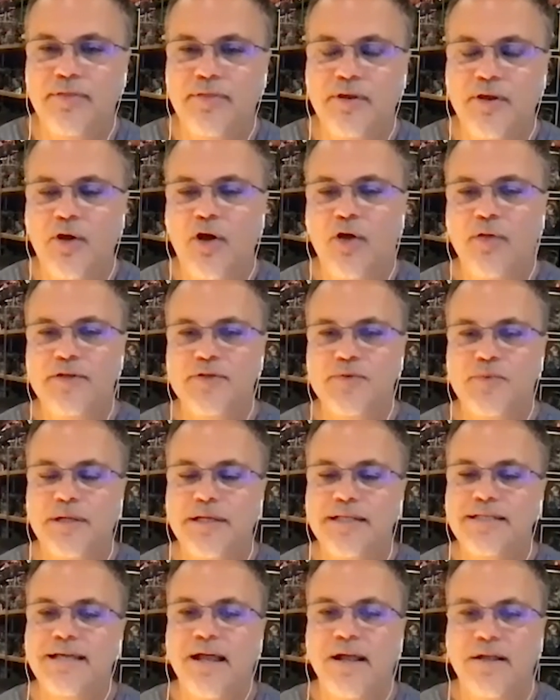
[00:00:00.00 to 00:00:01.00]
you know all these
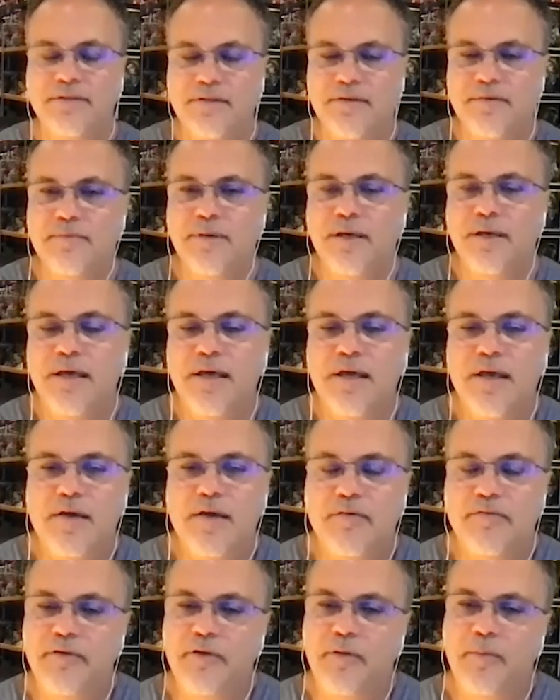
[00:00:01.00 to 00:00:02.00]
really talented
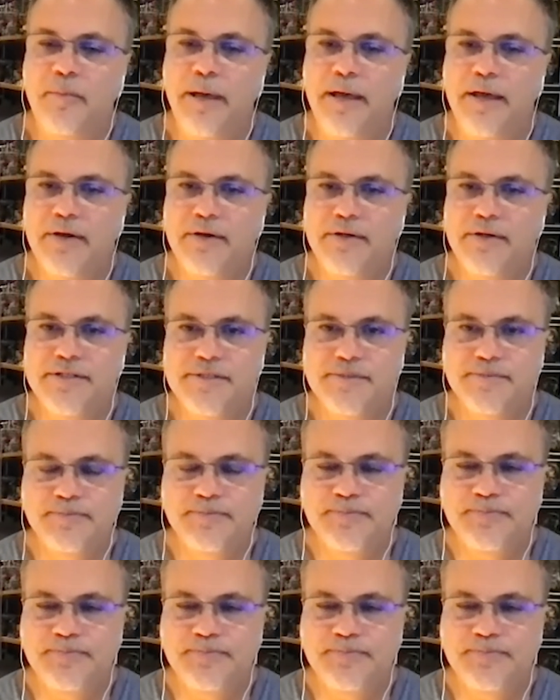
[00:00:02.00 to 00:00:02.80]
filmmakers.